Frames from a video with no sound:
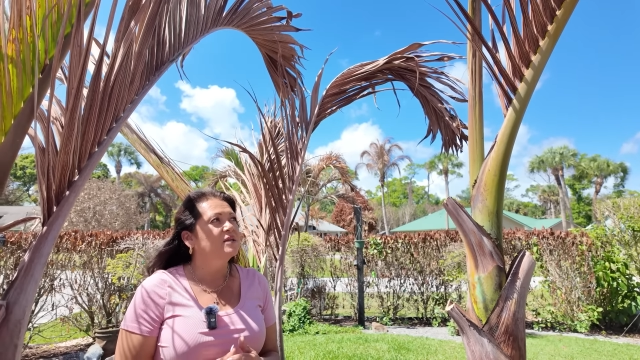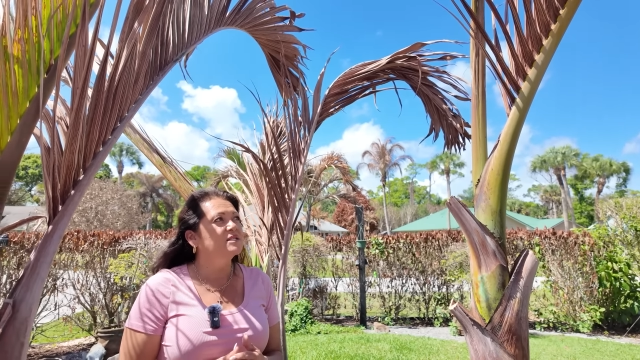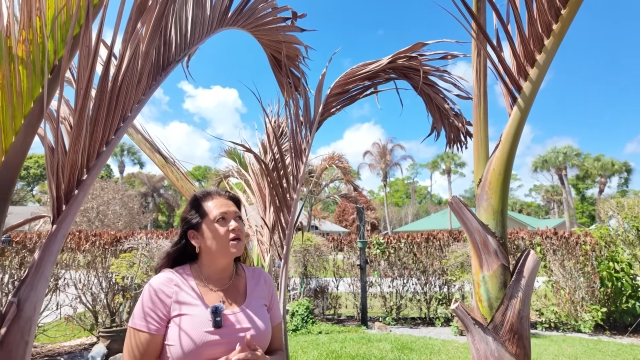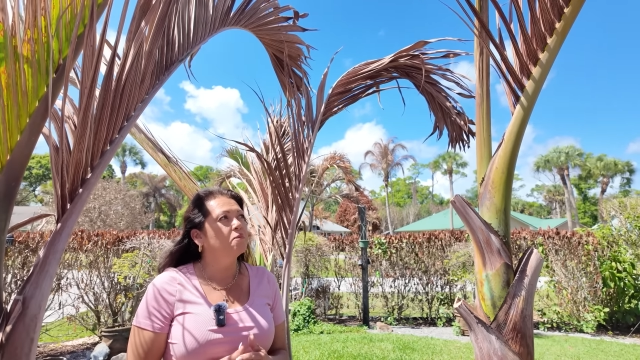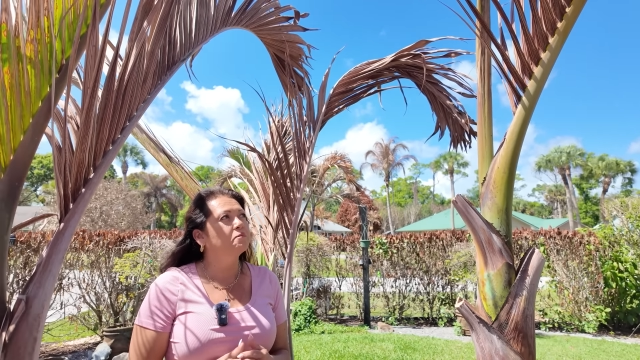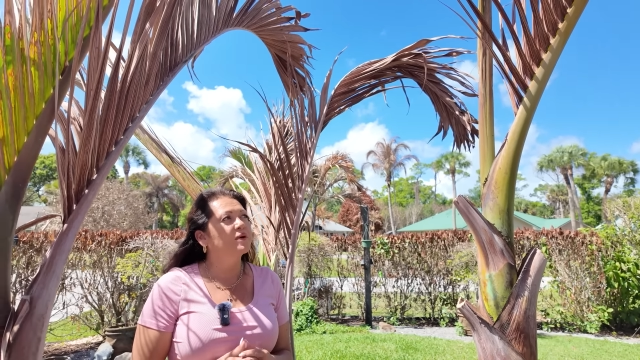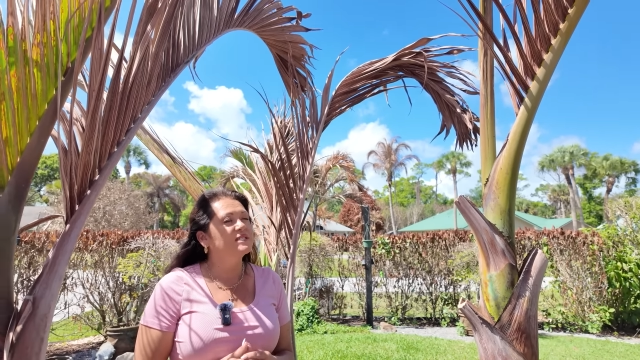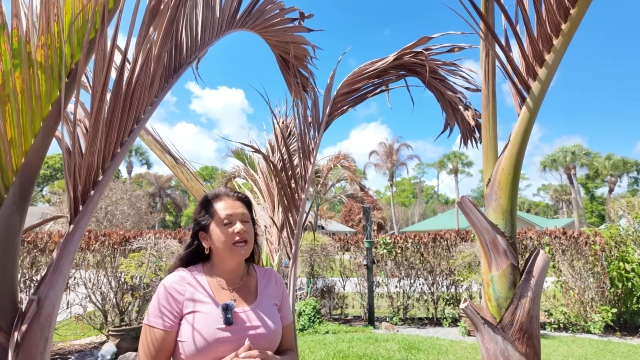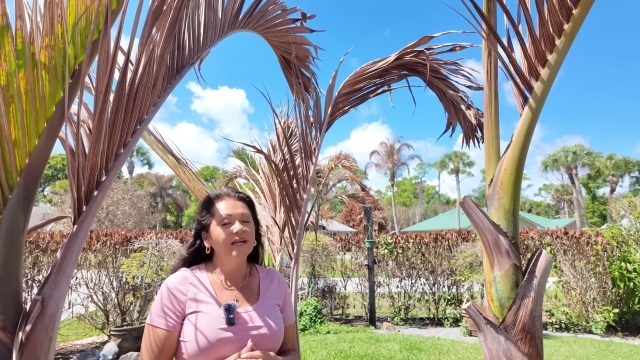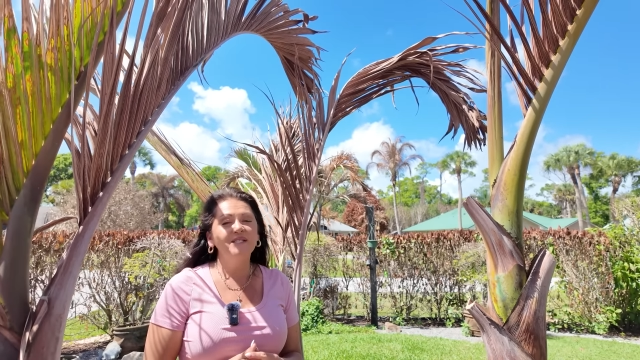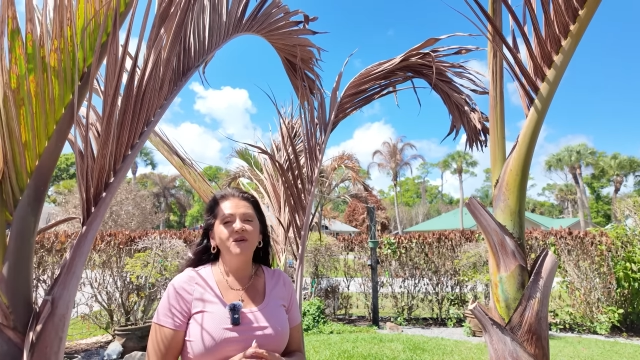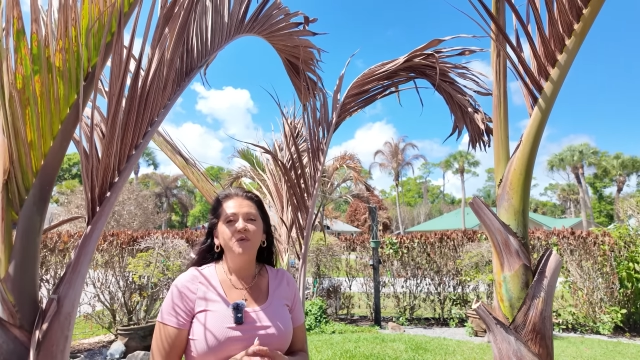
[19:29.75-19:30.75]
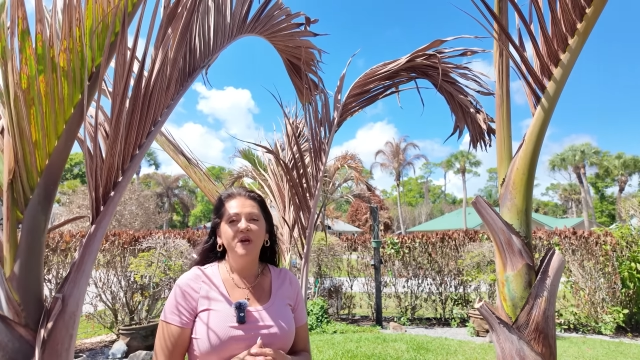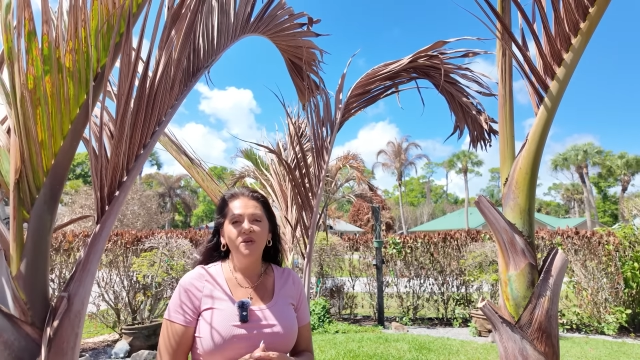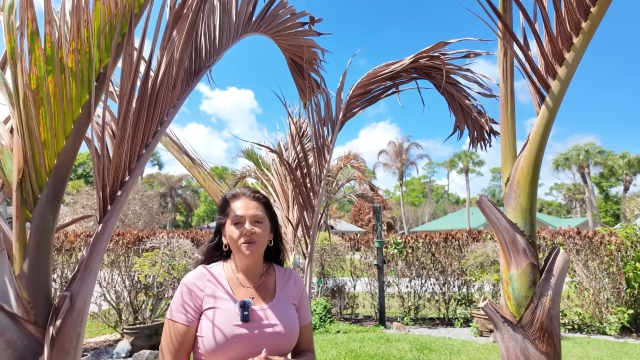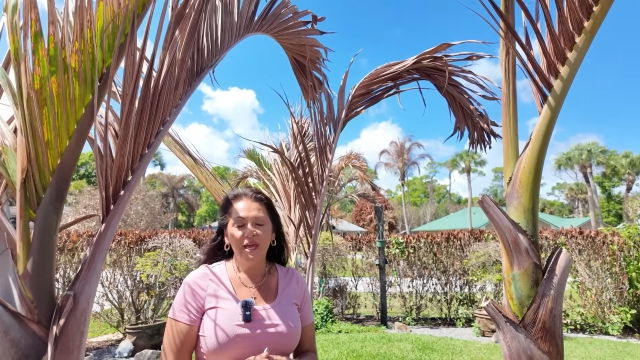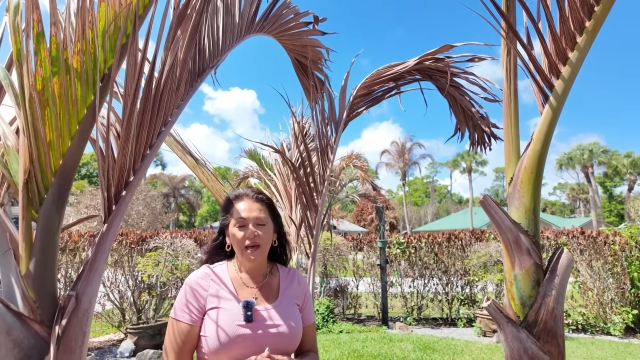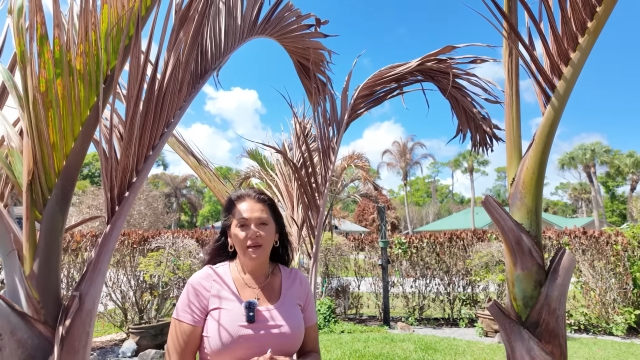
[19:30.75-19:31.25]
So protect it where
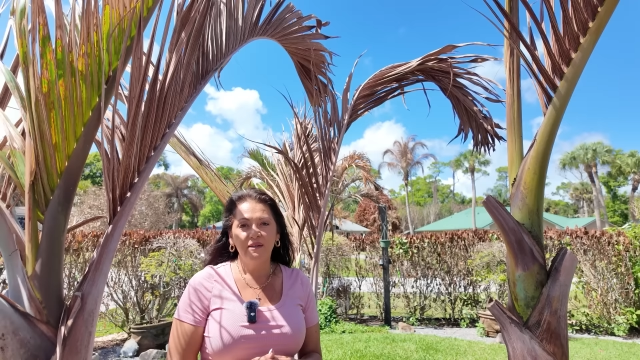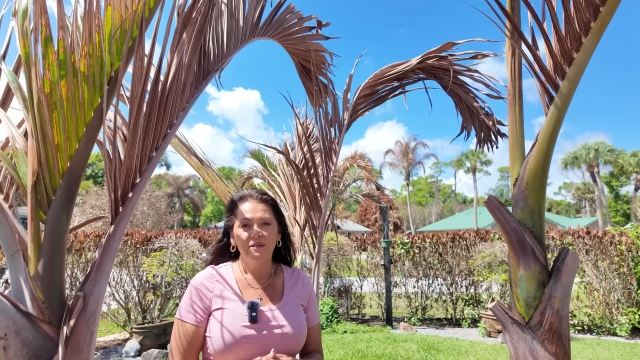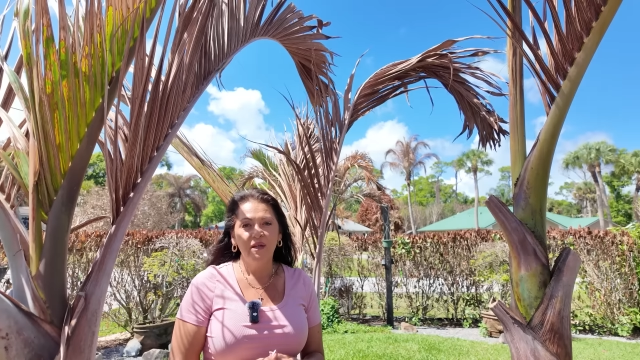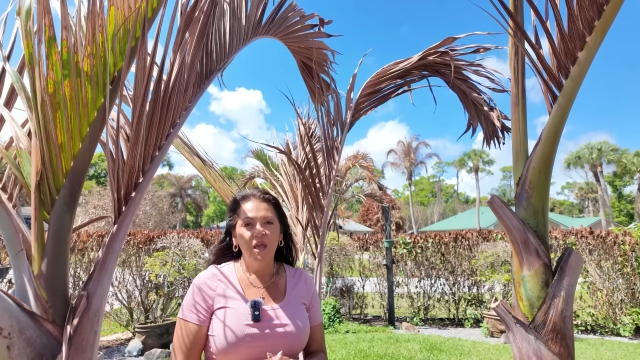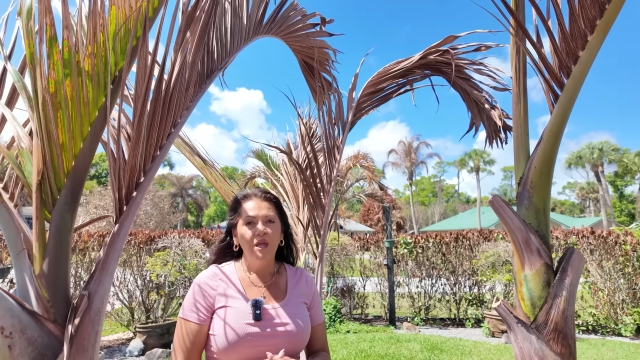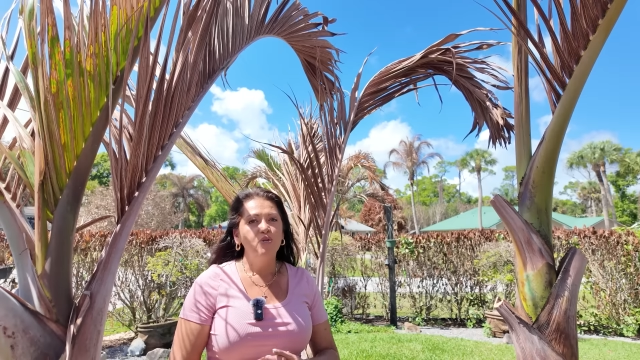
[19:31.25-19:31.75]
you can,